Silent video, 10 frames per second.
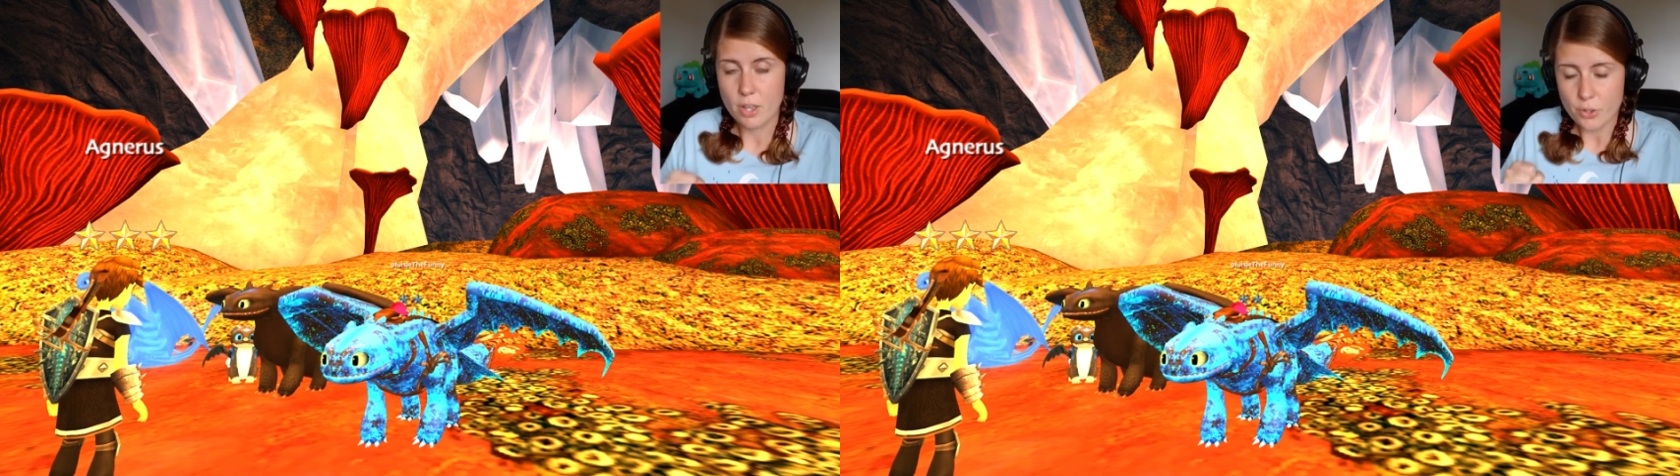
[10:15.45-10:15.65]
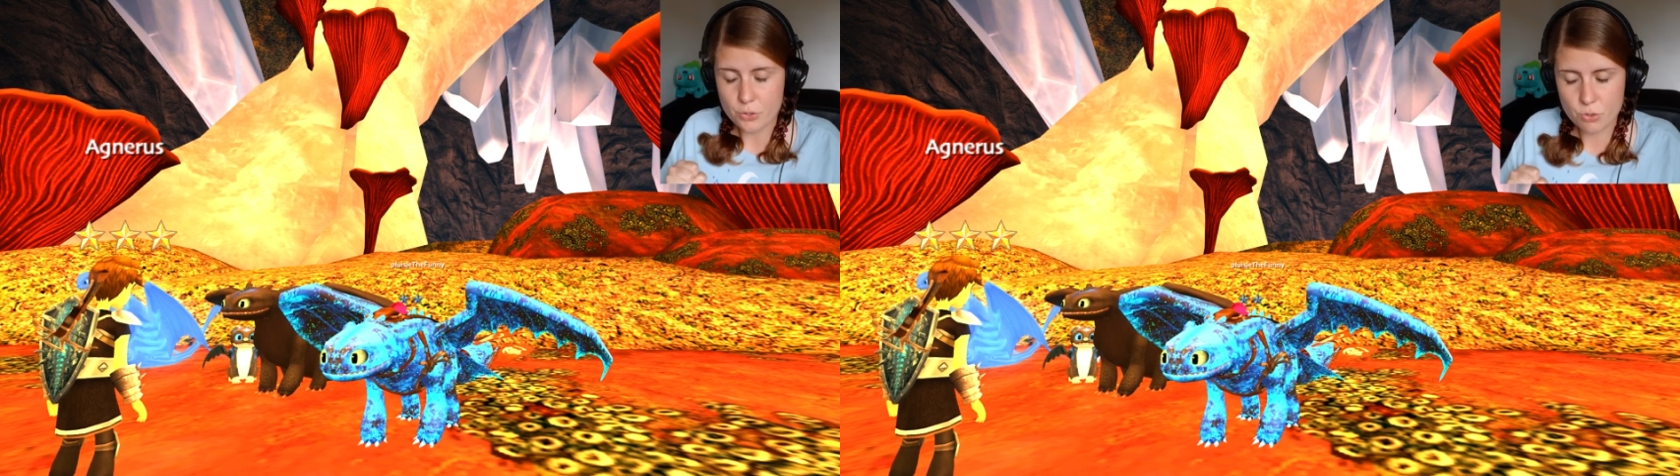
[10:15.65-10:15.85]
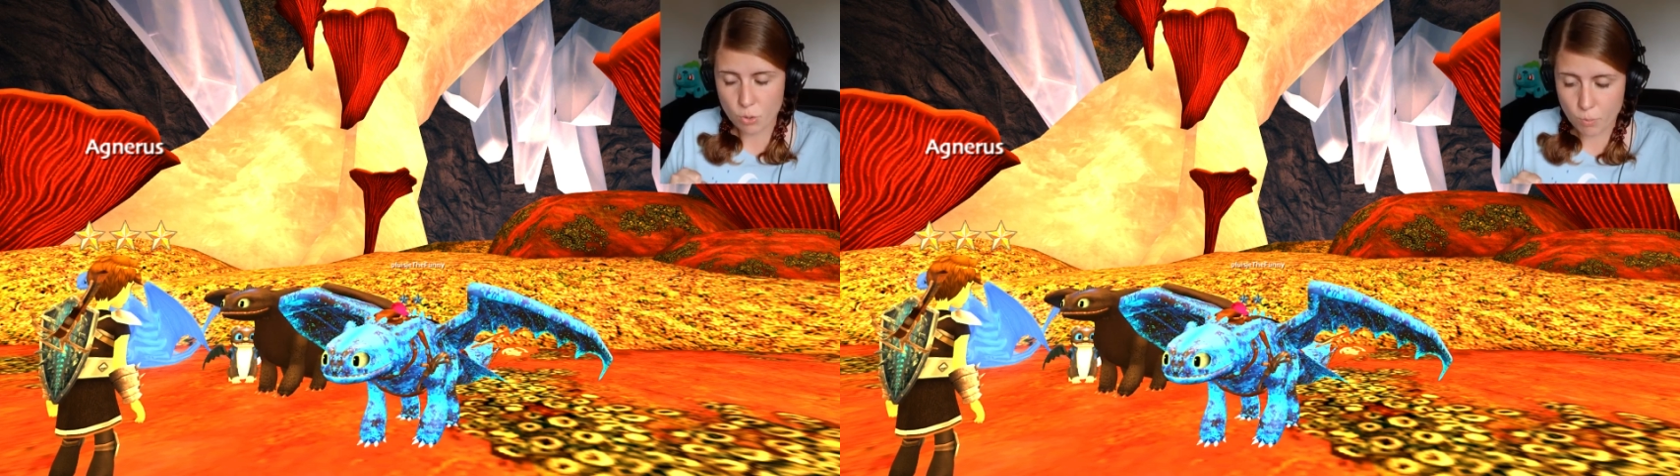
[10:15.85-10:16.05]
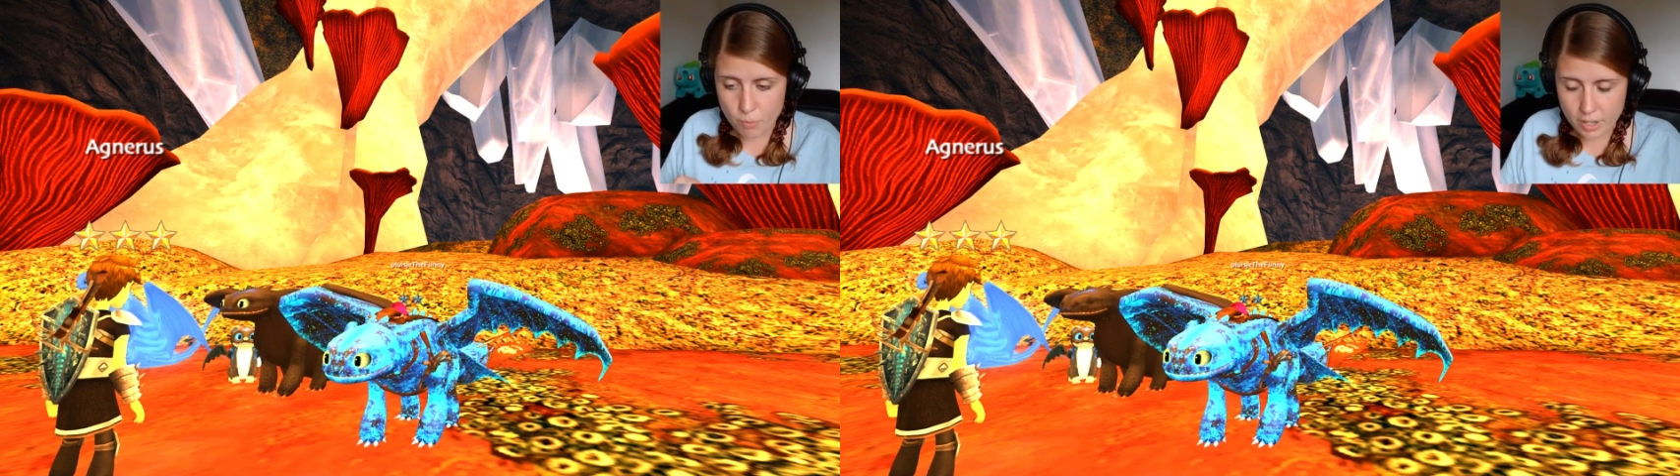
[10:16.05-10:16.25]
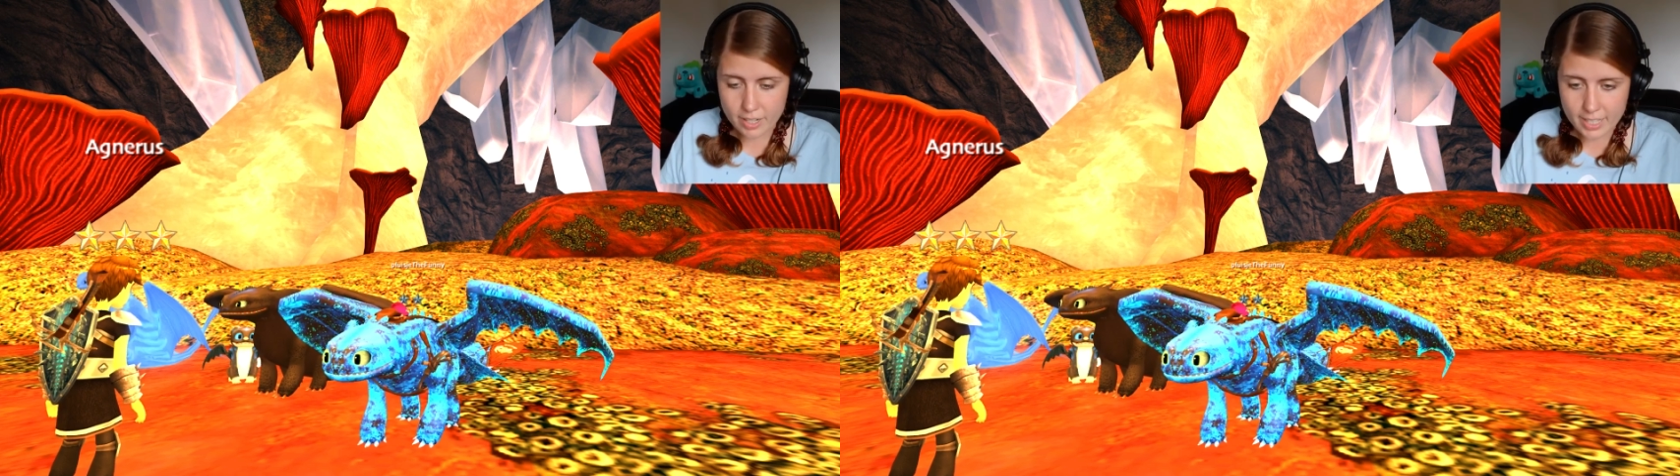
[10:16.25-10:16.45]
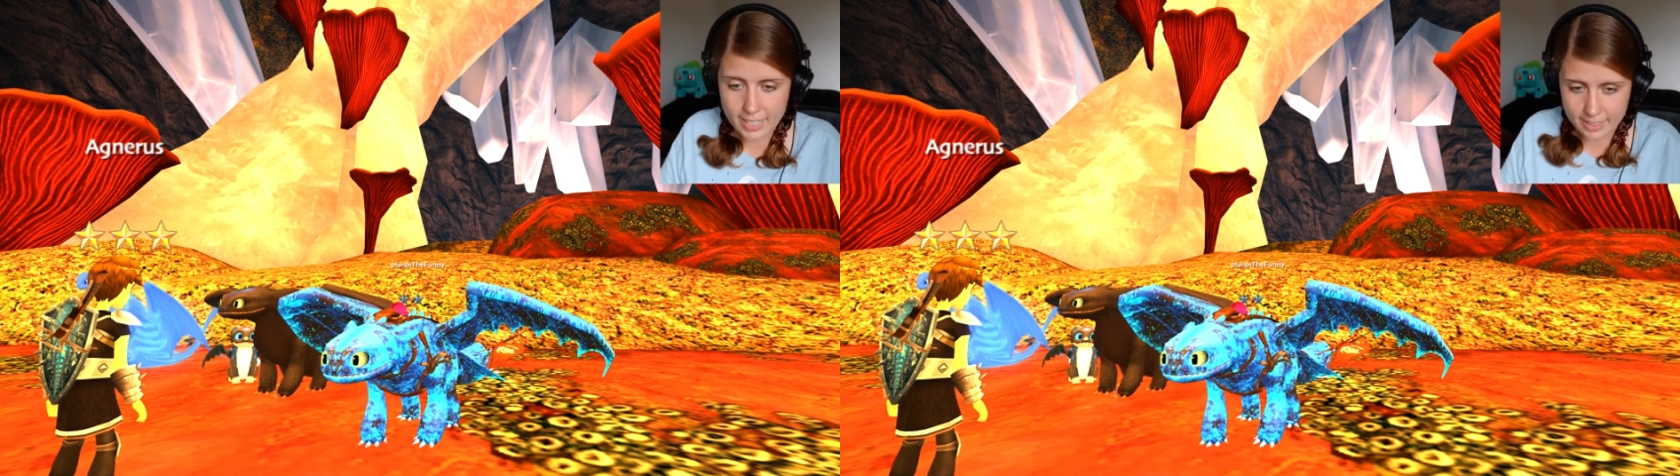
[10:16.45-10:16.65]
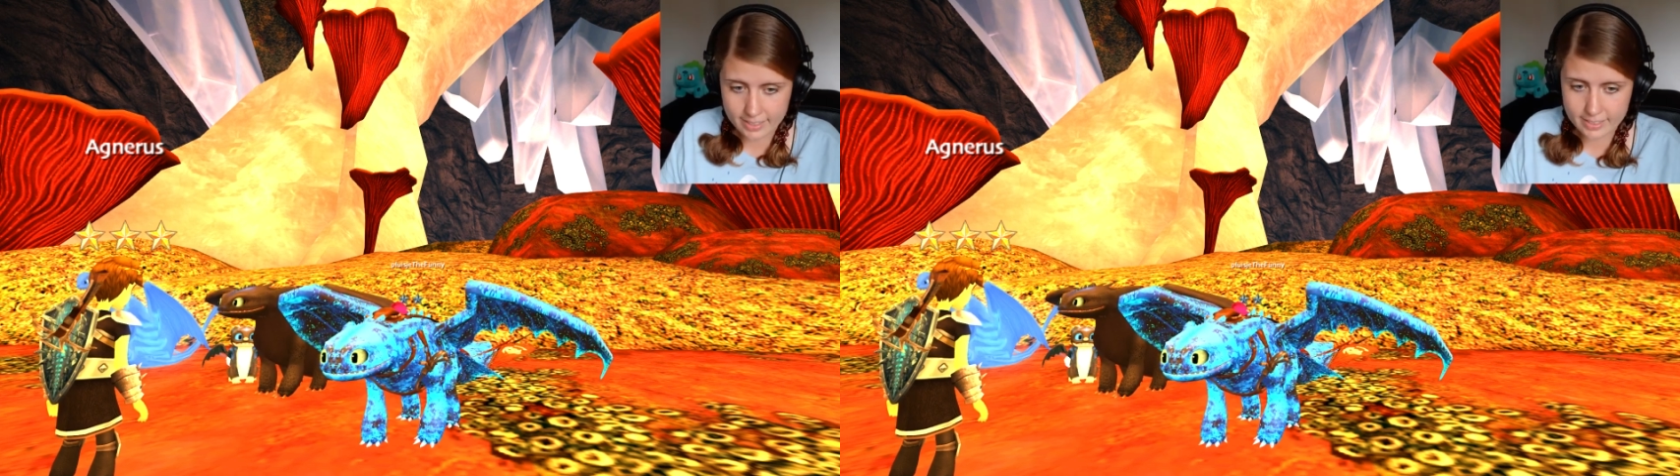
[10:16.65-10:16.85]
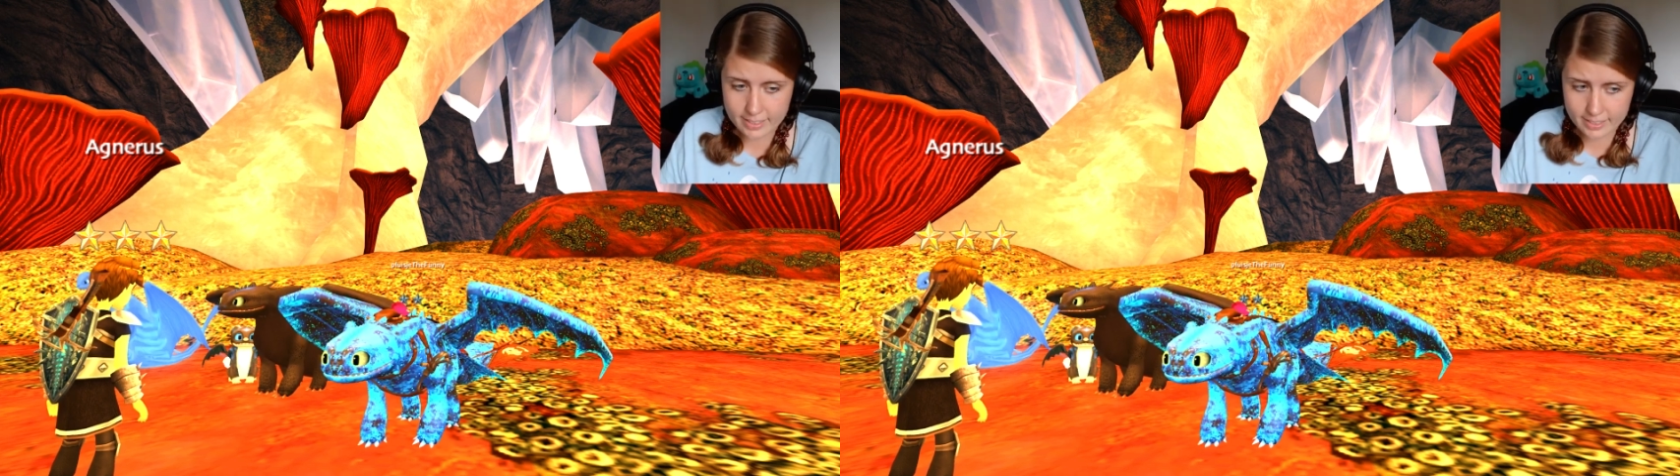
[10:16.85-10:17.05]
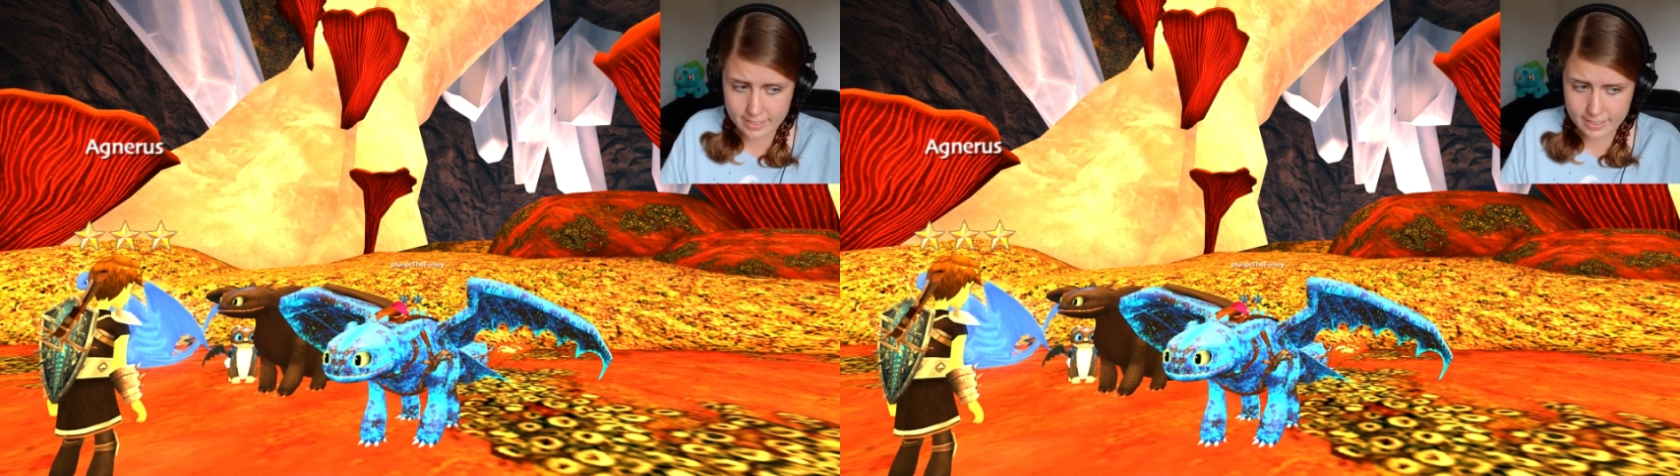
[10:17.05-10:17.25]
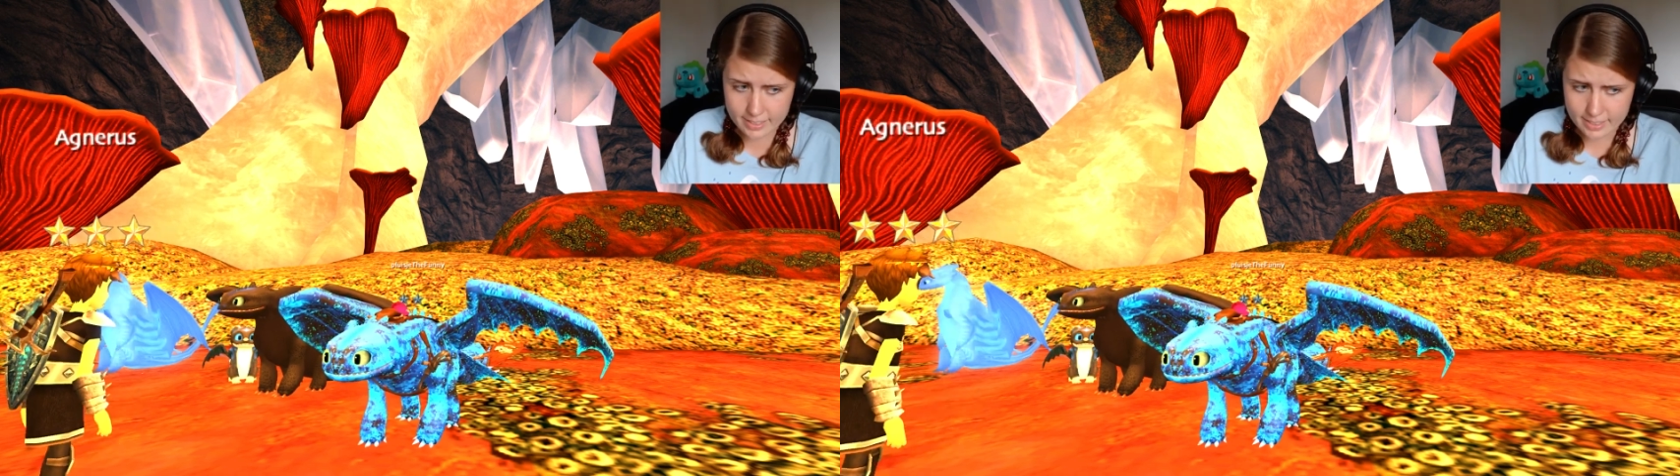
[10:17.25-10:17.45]

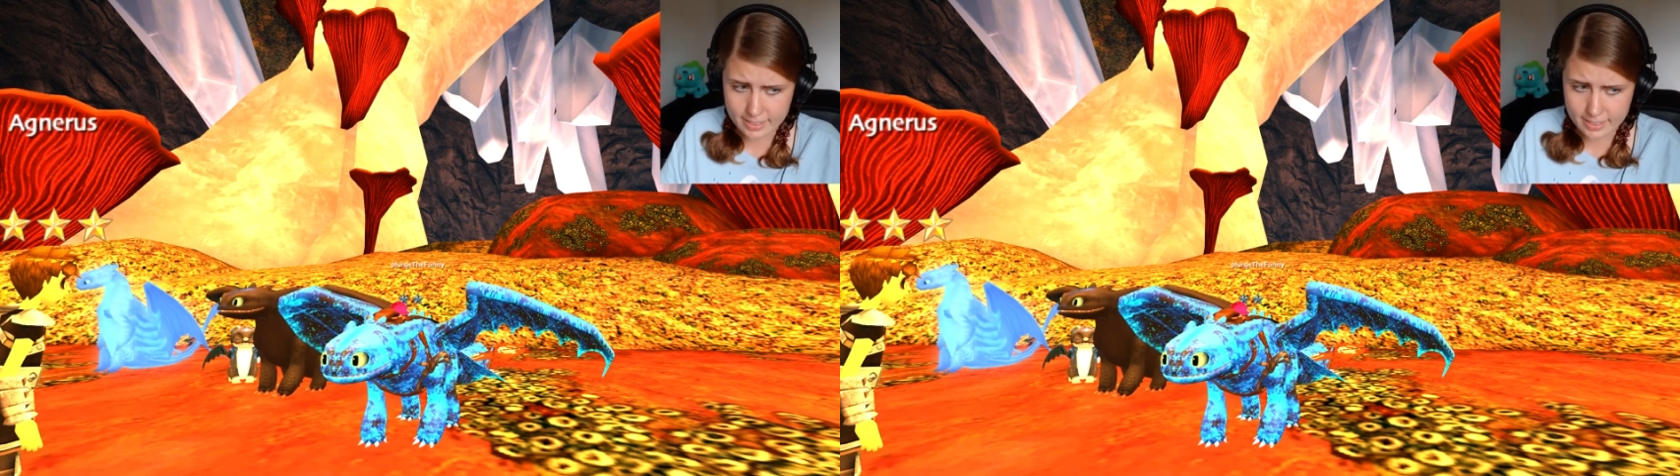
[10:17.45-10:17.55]
Sommerhilder,